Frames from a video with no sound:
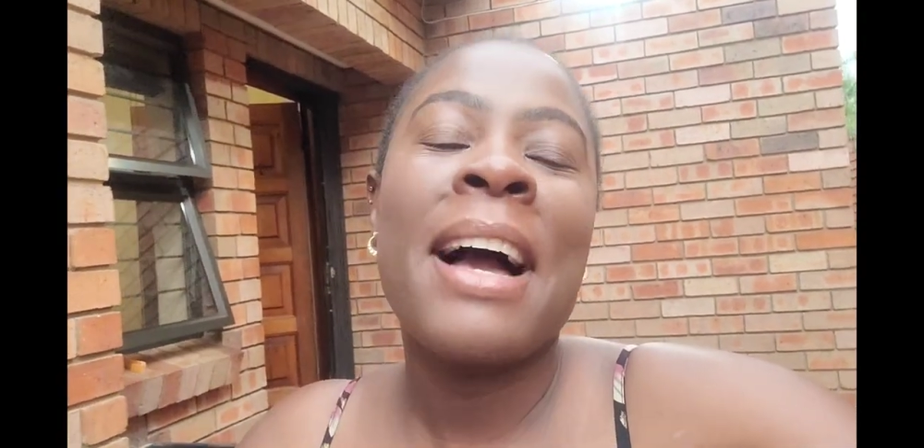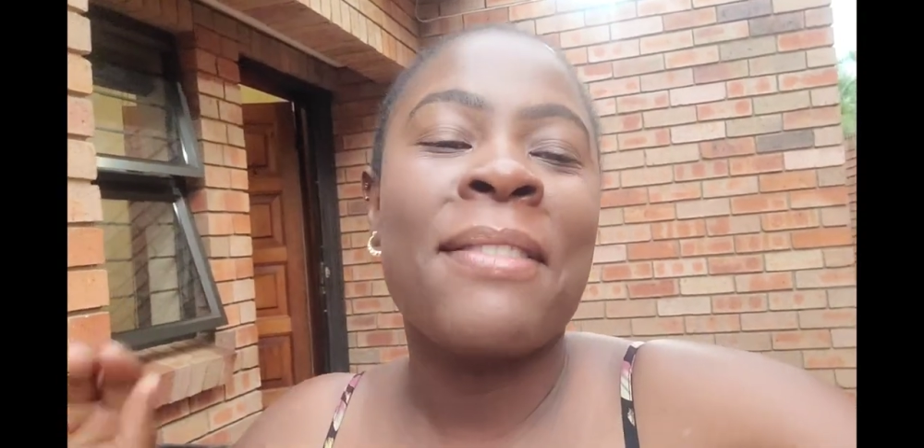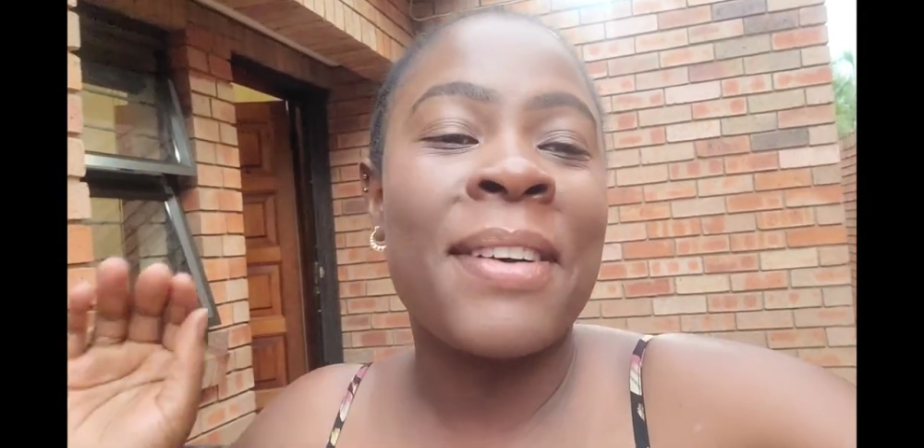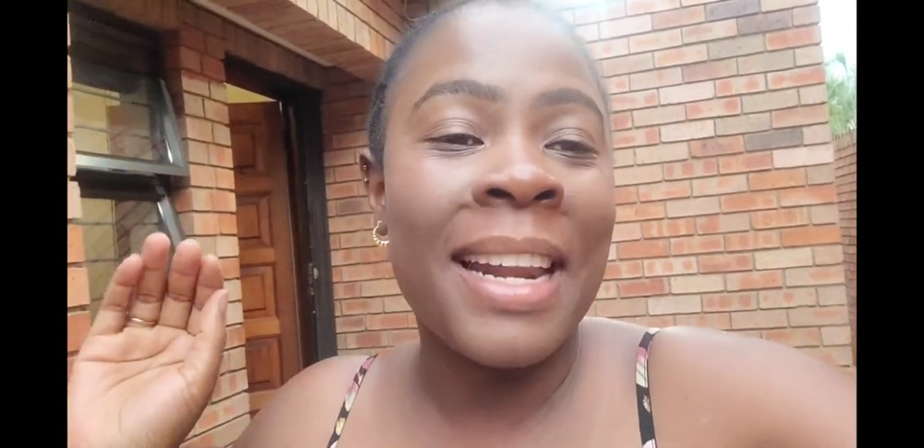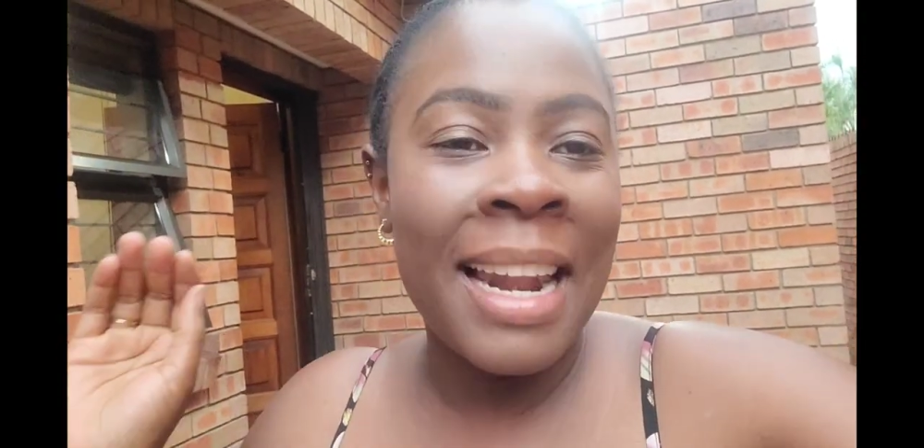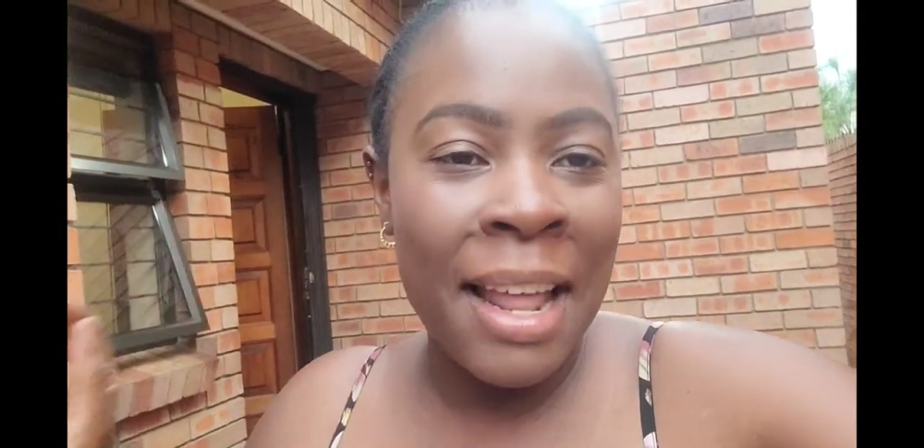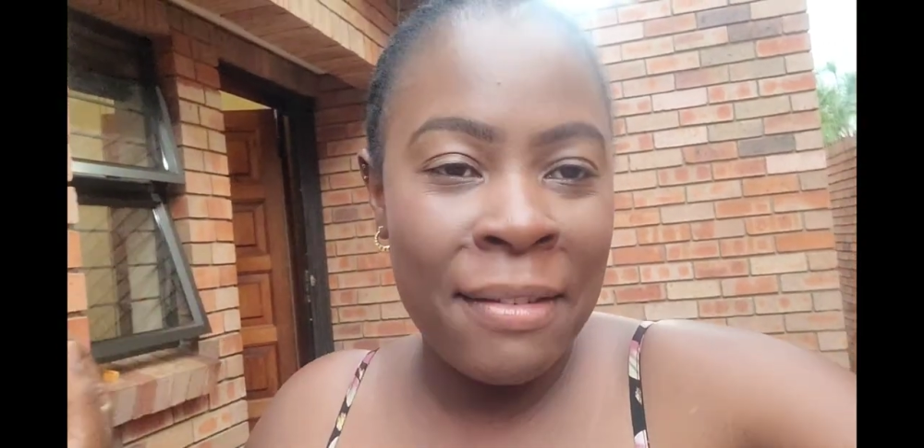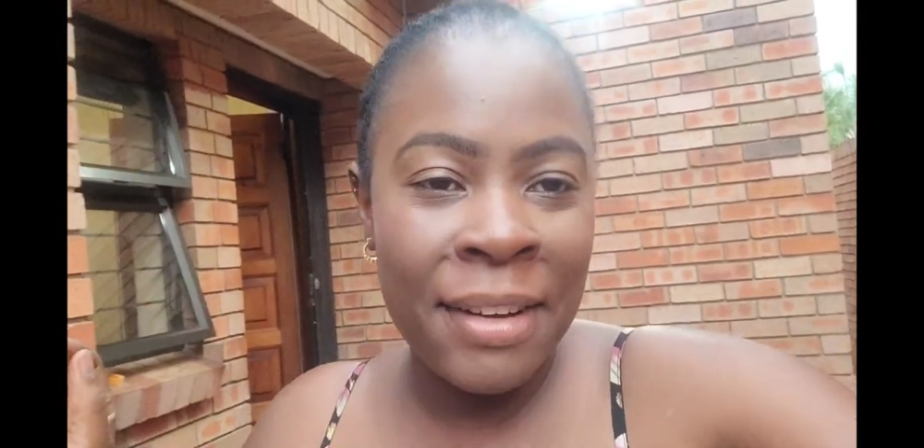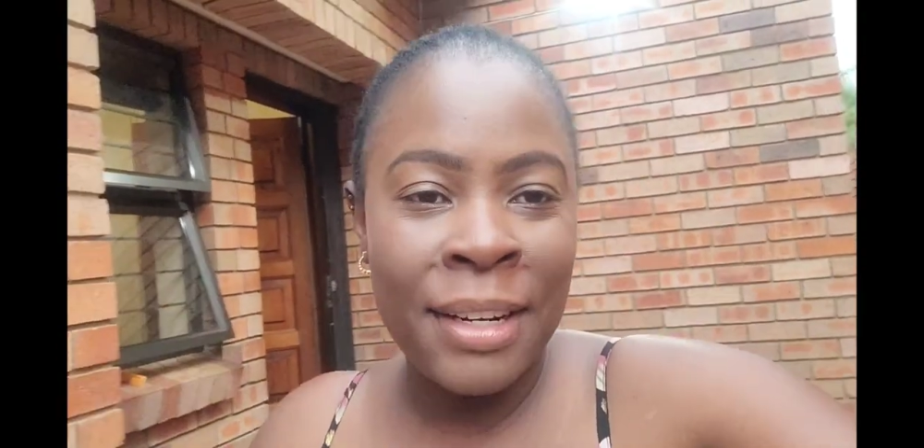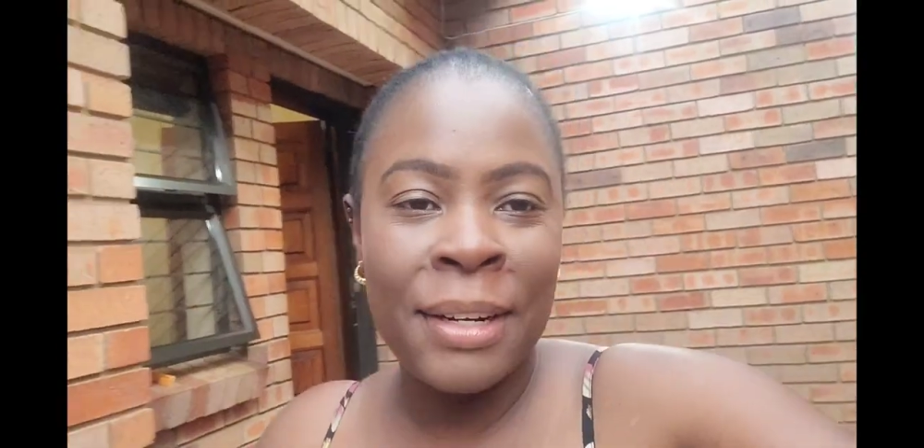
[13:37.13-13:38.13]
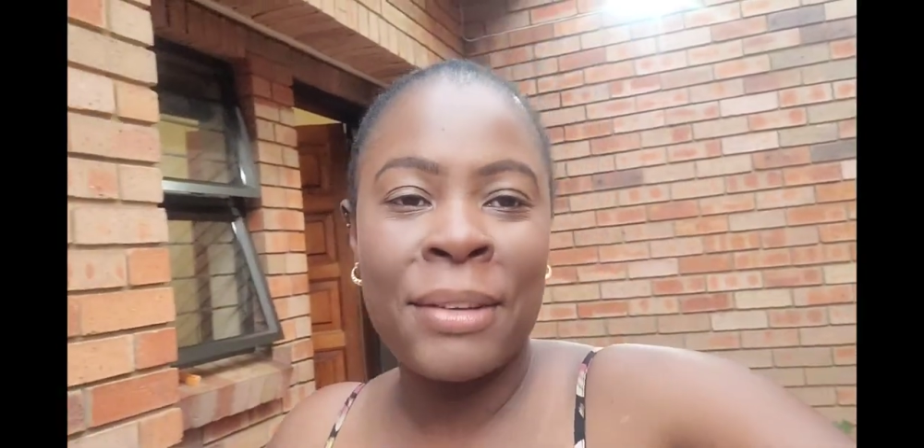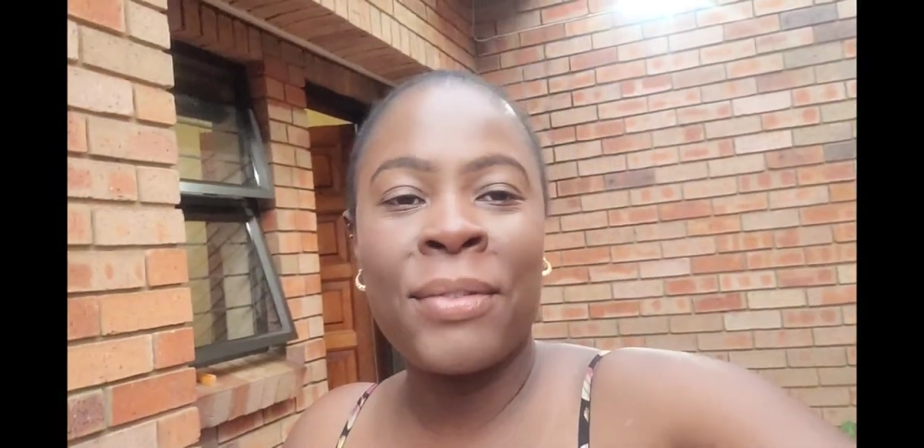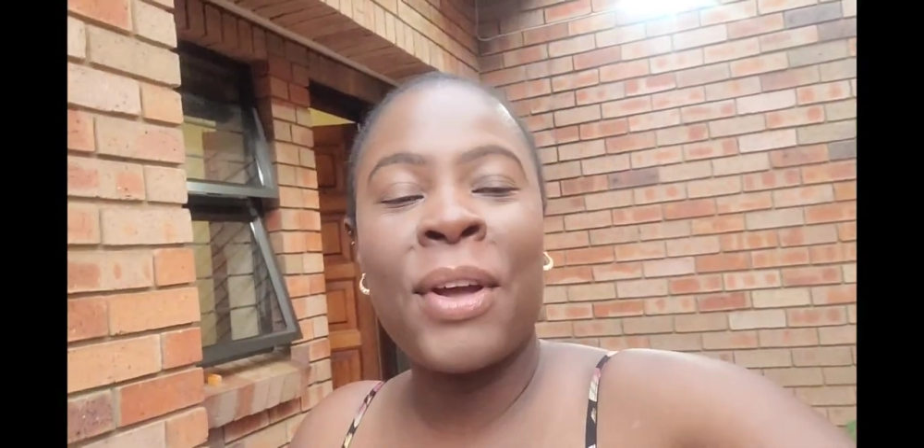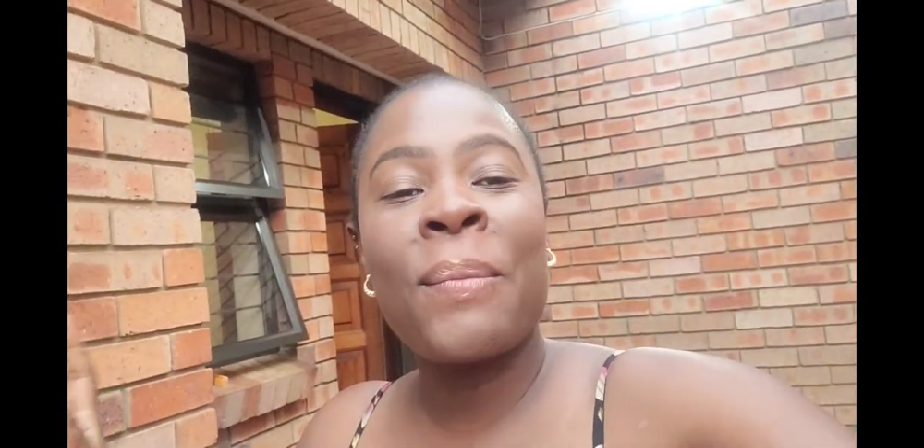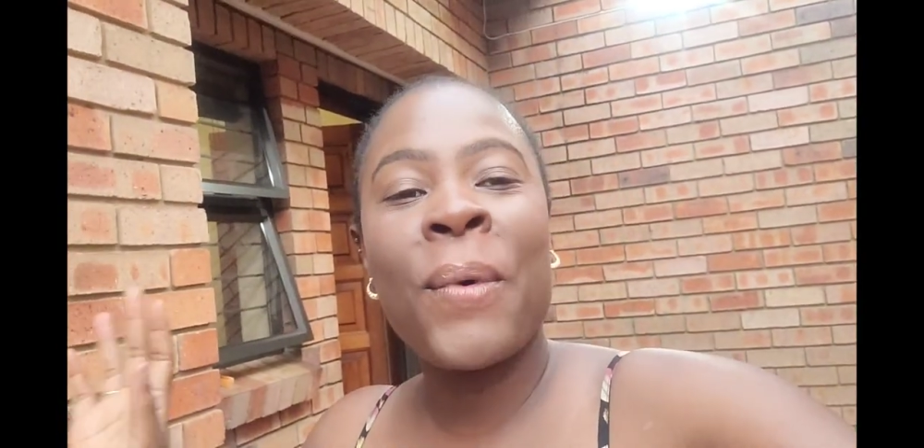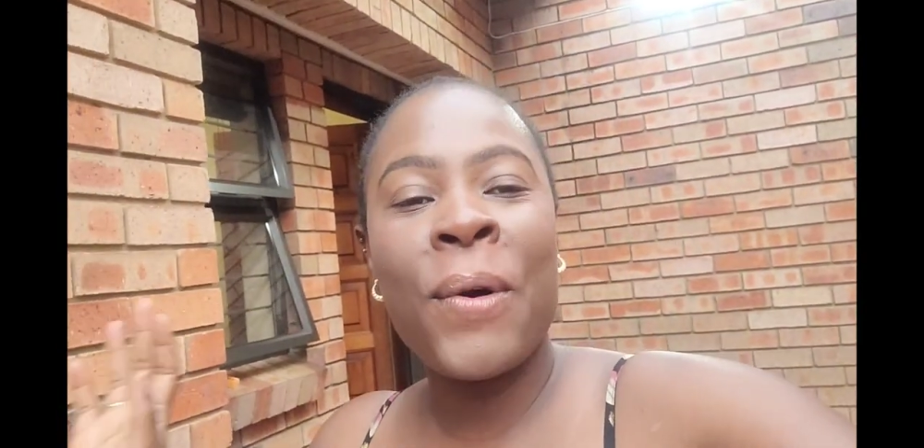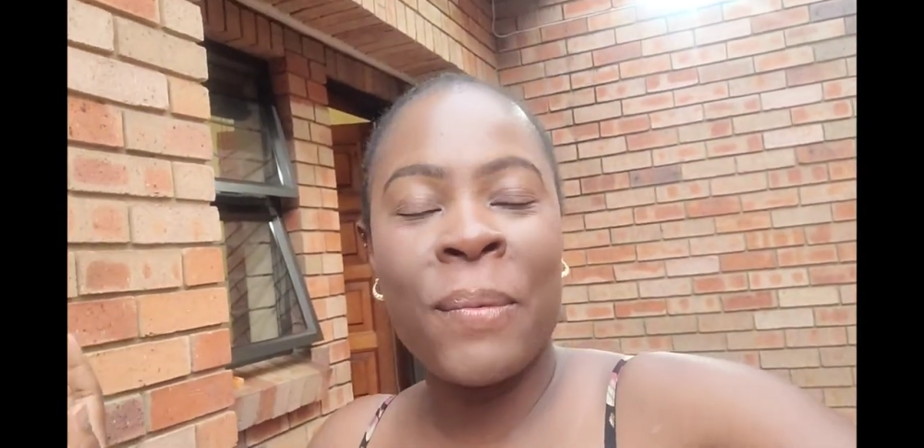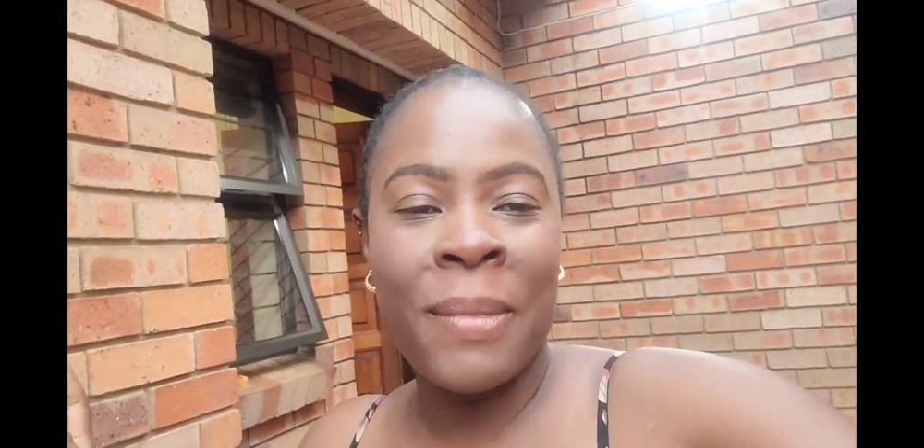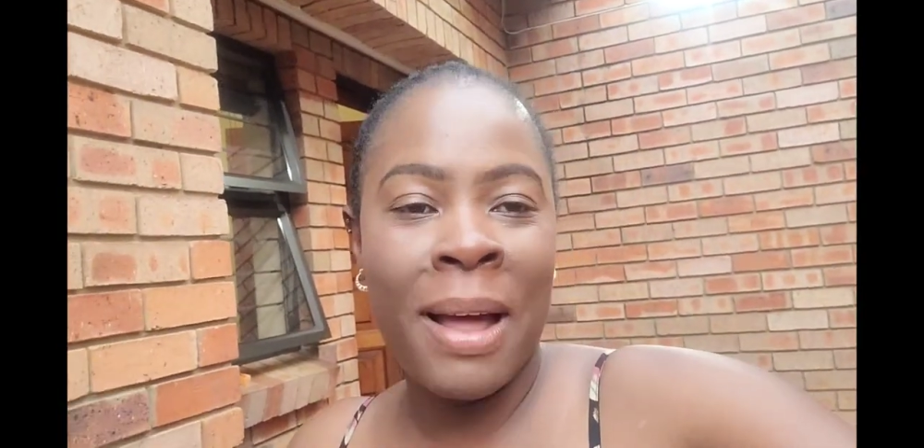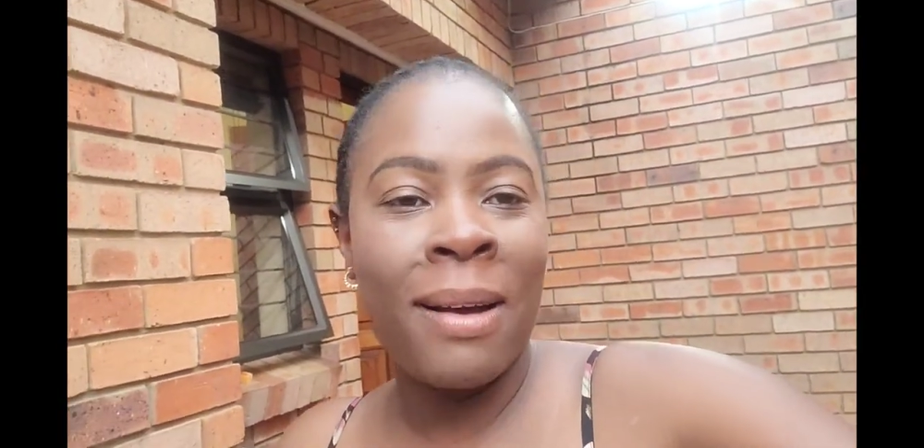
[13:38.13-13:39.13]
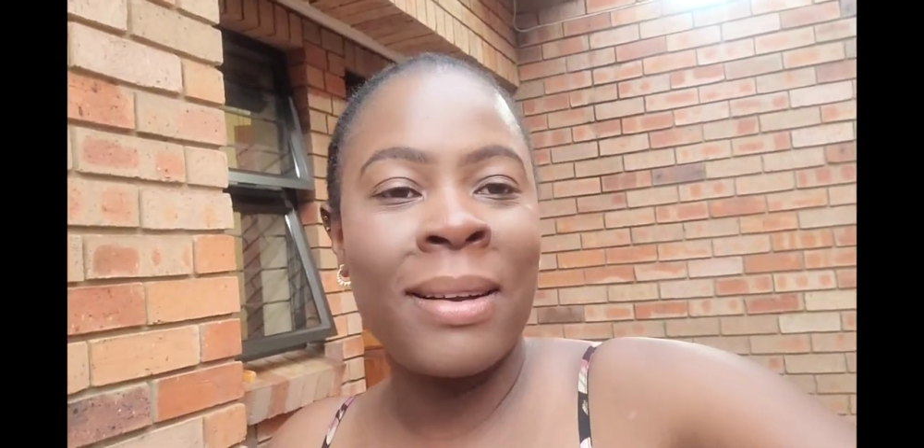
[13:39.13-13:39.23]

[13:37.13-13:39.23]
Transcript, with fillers: I'm gonna love and leave you. I'm home now.